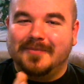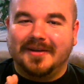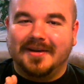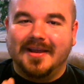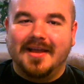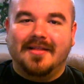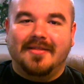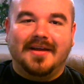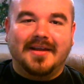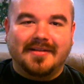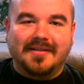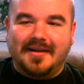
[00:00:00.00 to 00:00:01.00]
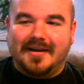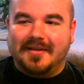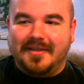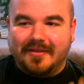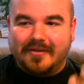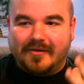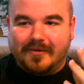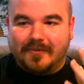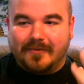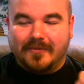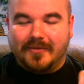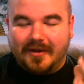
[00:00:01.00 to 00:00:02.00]
But like I said, I think
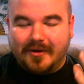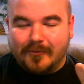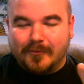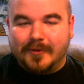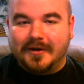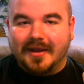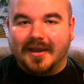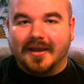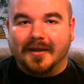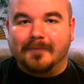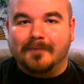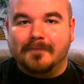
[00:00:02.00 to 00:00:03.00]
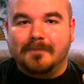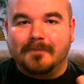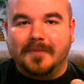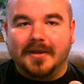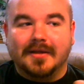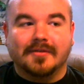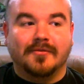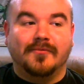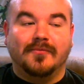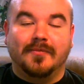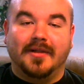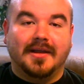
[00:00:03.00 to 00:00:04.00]
they're one game because
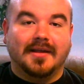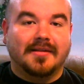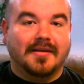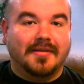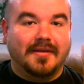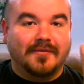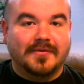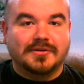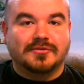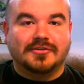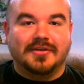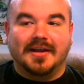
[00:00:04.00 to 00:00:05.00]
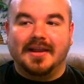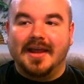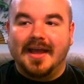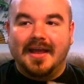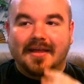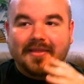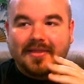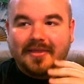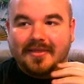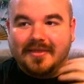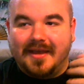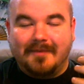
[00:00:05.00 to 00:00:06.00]
of, like I said, the official site.
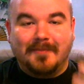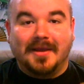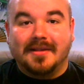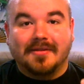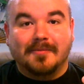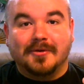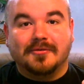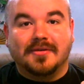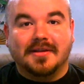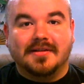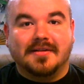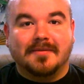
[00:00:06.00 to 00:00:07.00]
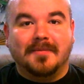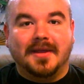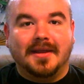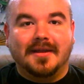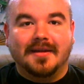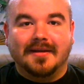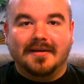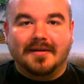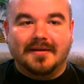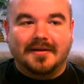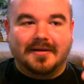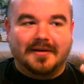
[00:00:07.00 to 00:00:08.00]
That makes the most sense to me.
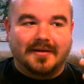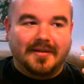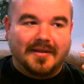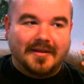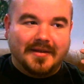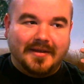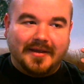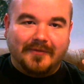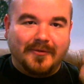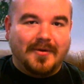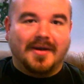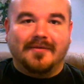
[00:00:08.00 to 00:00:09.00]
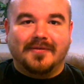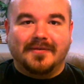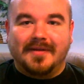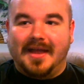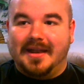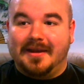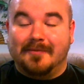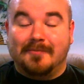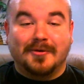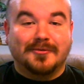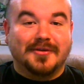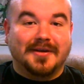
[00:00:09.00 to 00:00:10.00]
If you have any
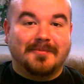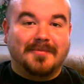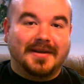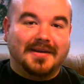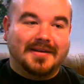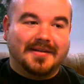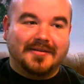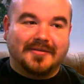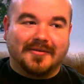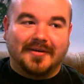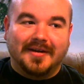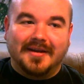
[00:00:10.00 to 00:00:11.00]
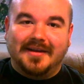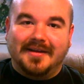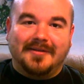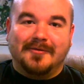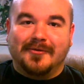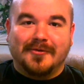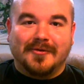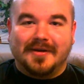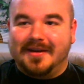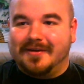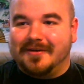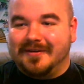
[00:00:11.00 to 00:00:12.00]
opposing opinions, or you
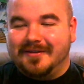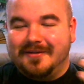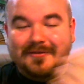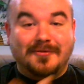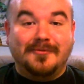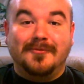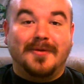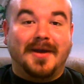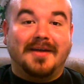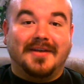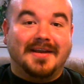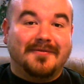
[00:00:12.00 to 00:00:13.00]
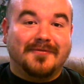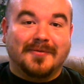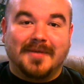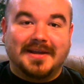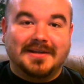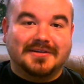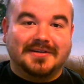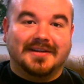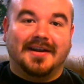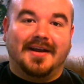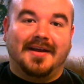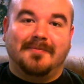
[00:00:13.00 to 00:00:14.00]
agree, or you have any information
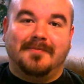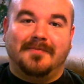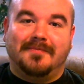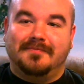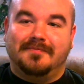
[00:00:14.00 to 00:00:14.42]
that I